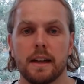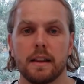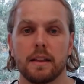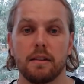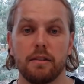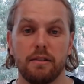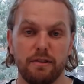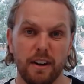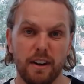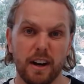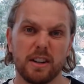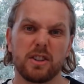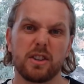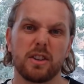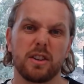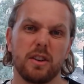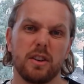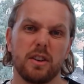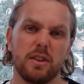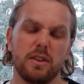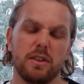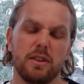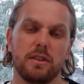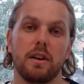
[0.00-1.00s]
the
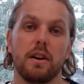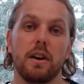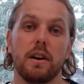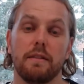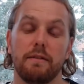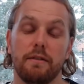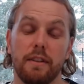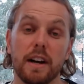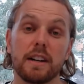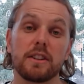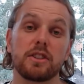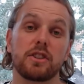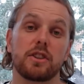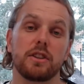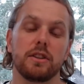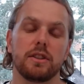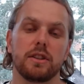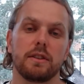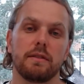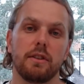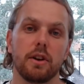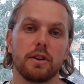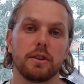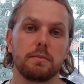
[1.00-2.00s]

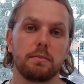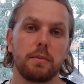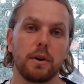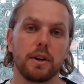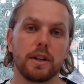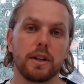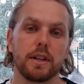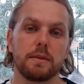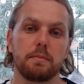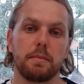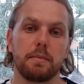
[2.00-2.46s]
functions of those bodies.